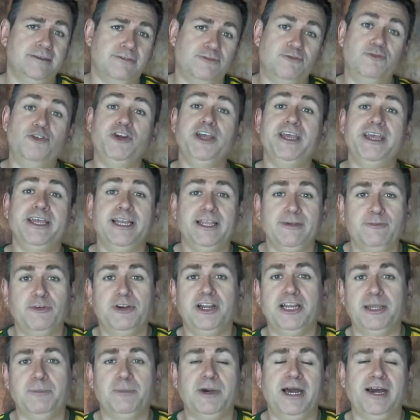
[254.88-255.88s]
Really,
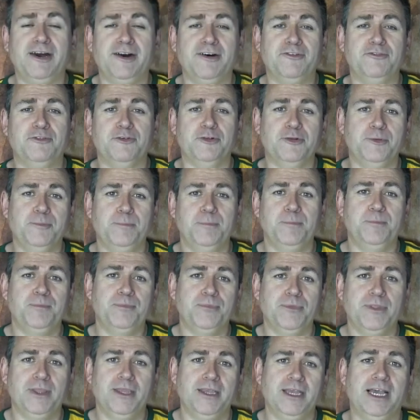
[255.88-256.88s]
really powerful.
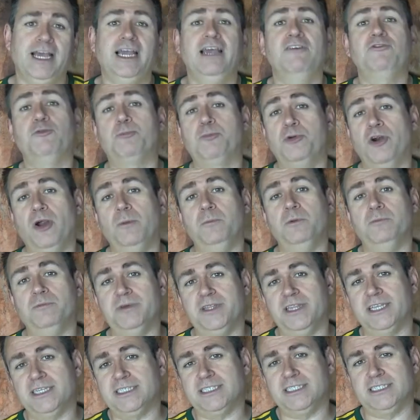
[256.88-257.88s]
I have a problem
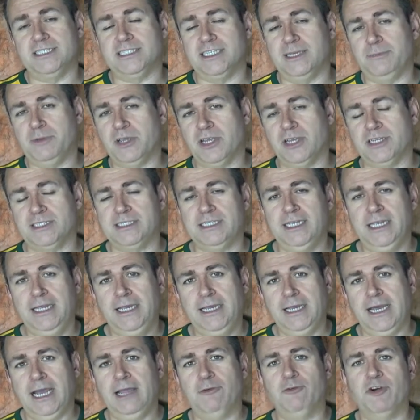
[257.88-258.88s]
in this, you see, because
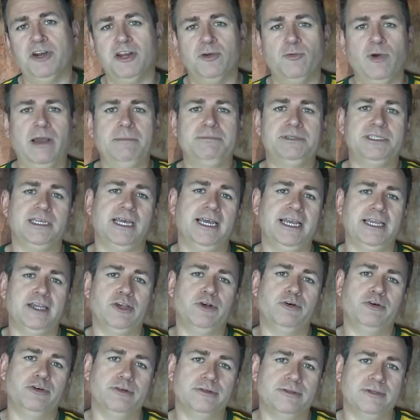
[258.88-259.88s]
I run a website
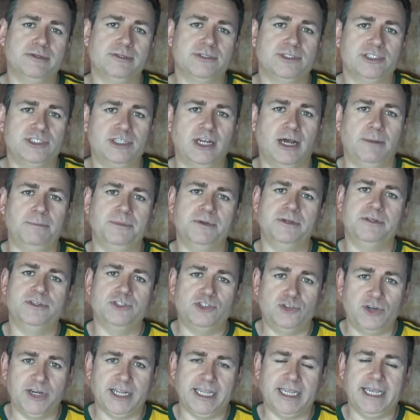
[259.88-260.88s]
called
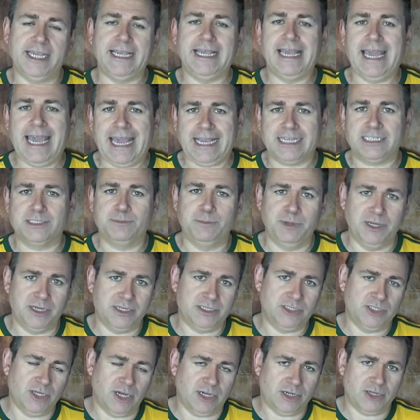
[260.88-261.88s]

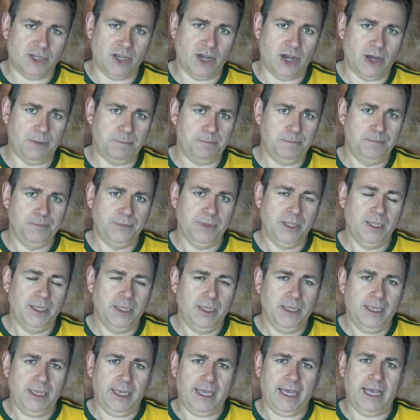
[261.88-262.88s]
stopdrinkingexpert.com
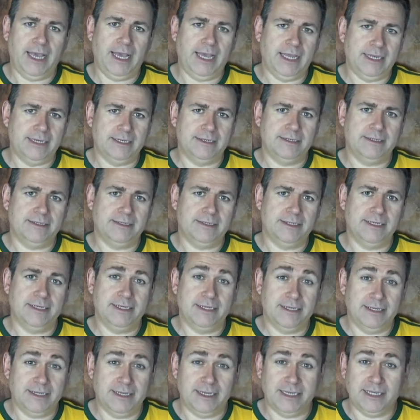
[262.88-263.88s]
and
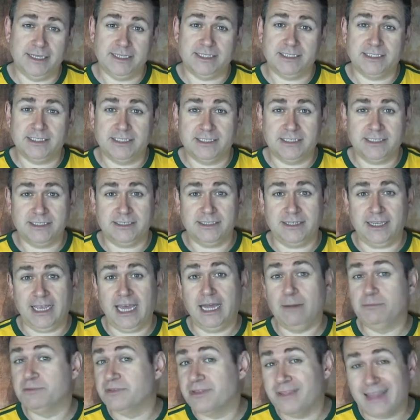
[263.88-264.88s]
it's
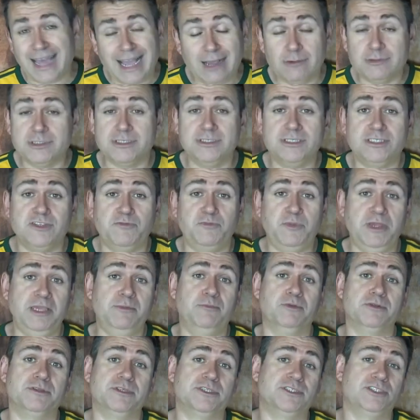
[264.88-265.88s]
helped thousands of
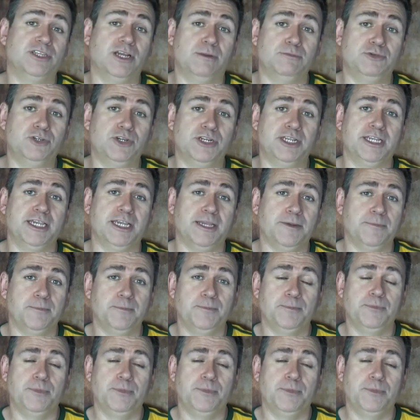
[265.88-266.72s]
people to stop drinking.